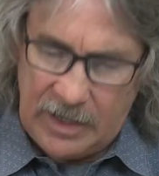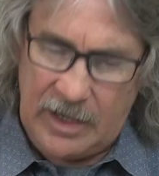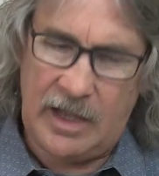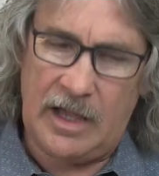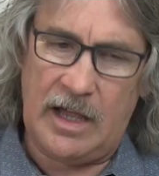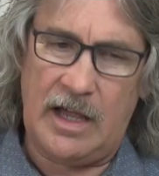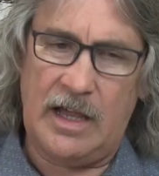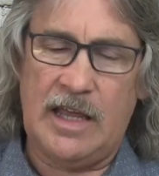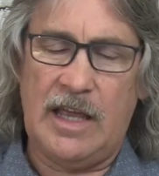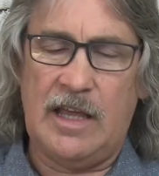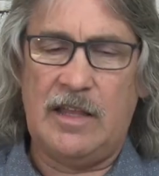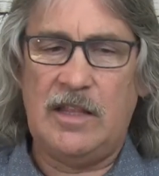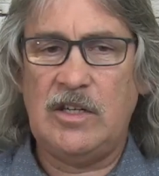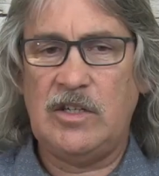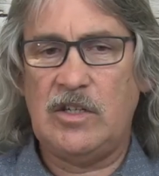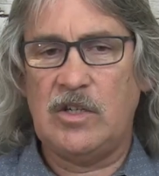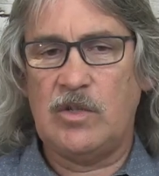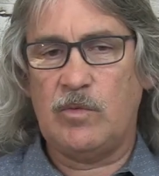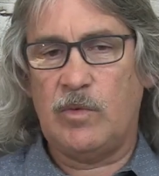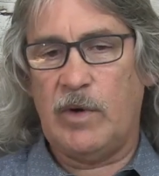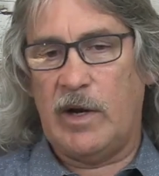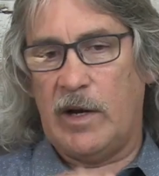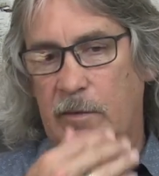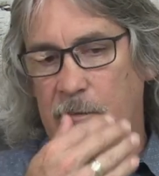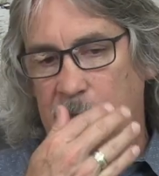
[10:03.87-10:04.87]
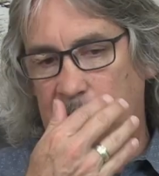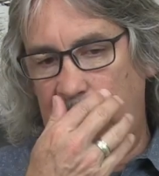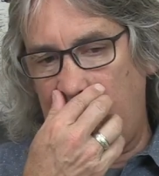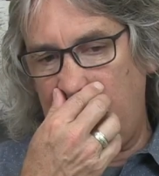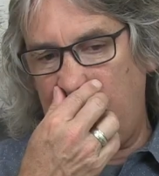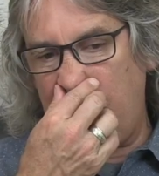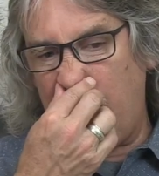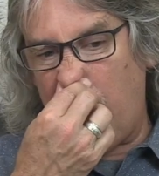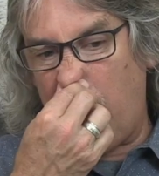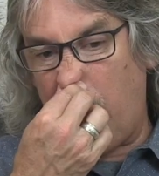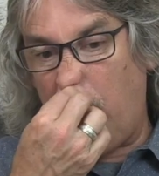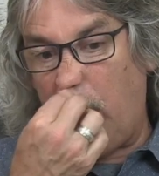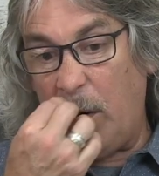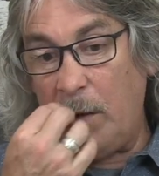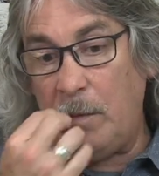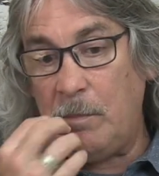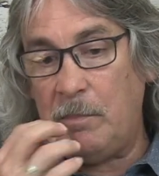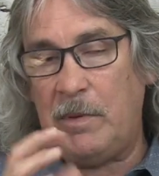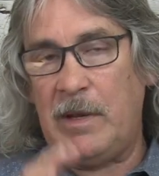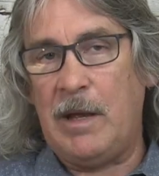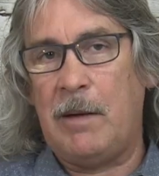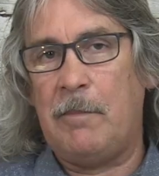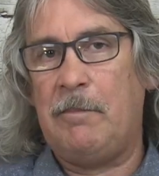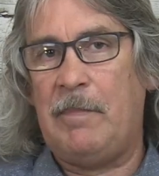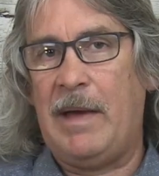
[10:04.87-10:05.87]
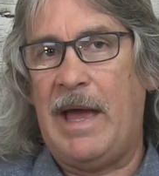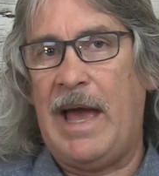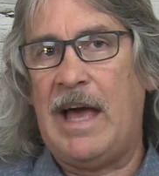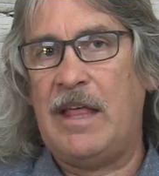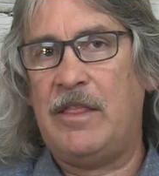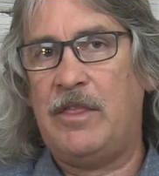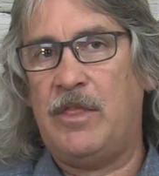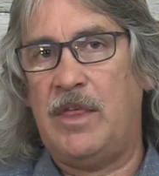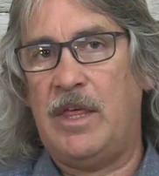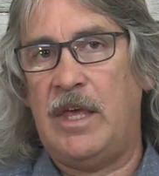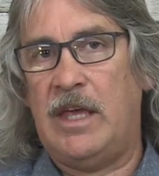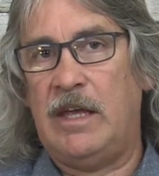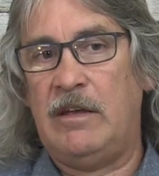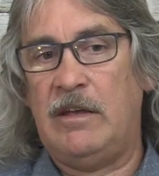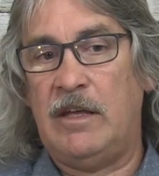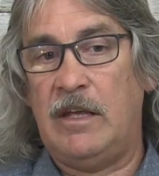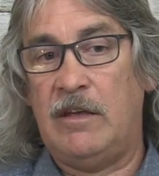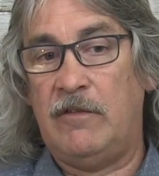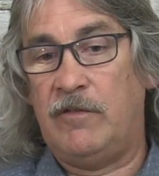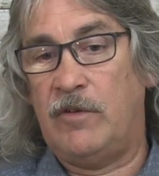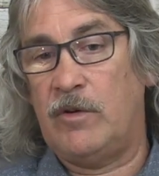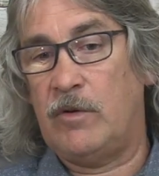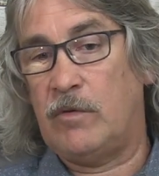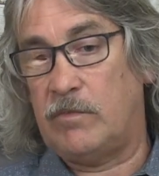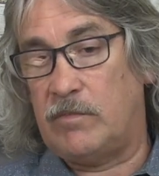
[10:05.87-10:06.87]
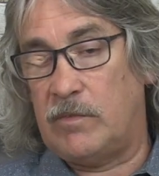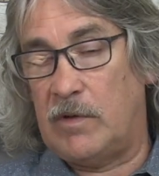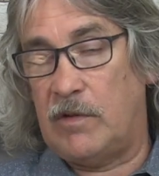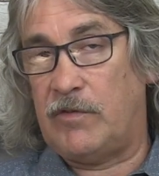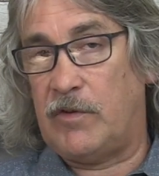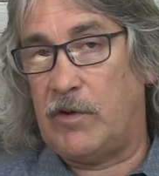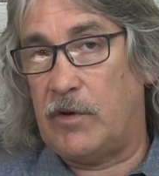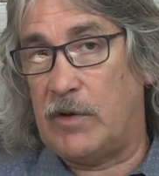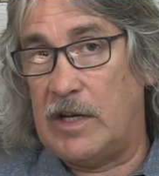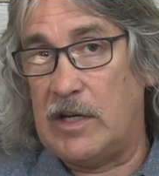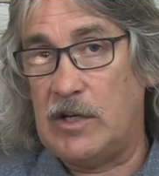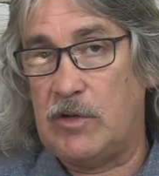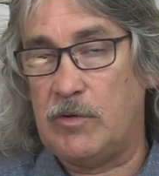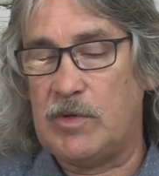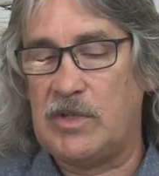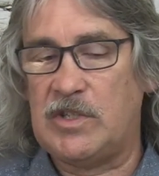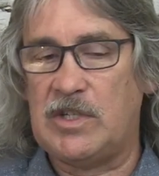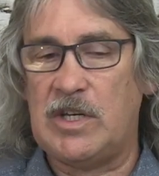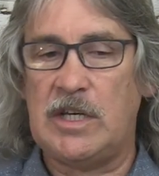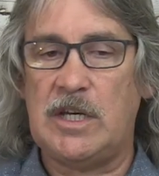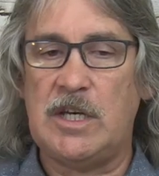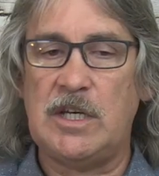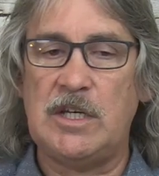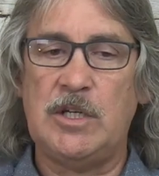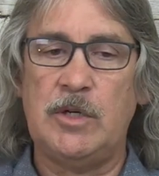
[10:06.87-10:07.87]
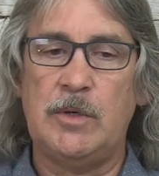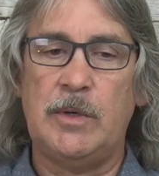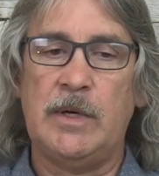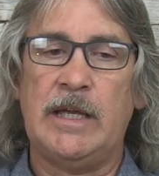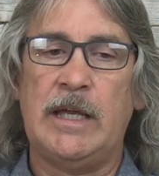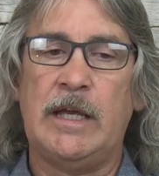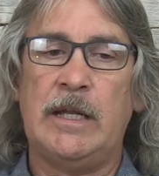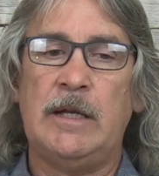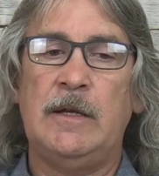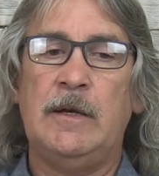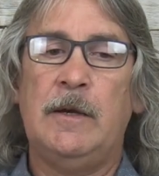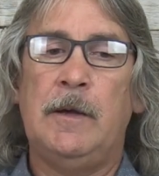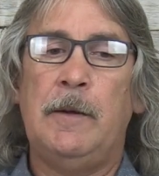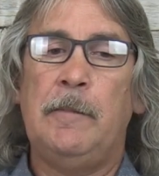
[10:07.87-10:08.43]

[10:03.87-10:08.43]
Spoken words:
again, this is where maybe it wouldn't be a bad thing if you're interested in doing it,